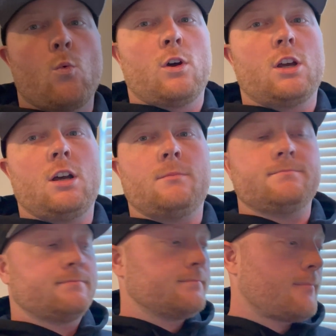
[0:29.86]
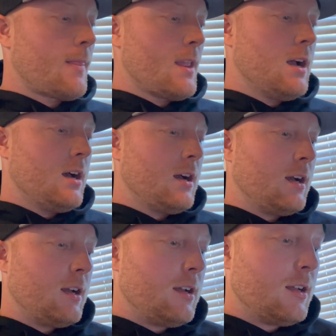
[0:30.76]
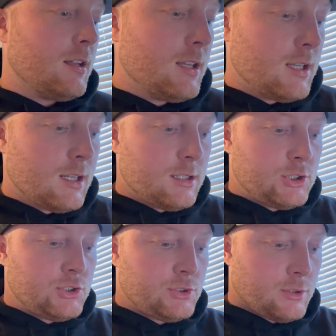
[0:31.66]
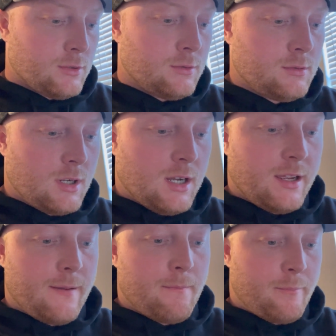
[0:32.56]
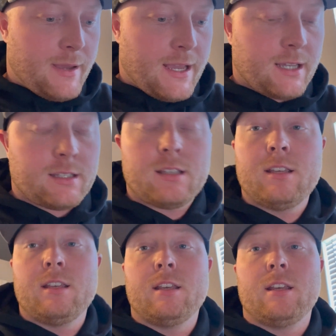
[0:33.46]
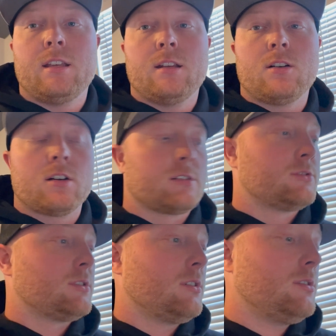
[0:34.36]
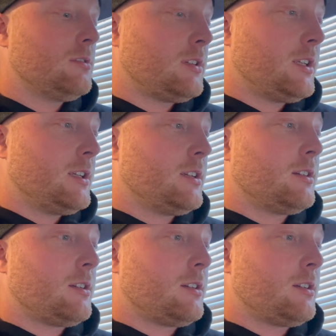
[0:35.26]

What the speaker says: What up? So I am back in Arkansas, and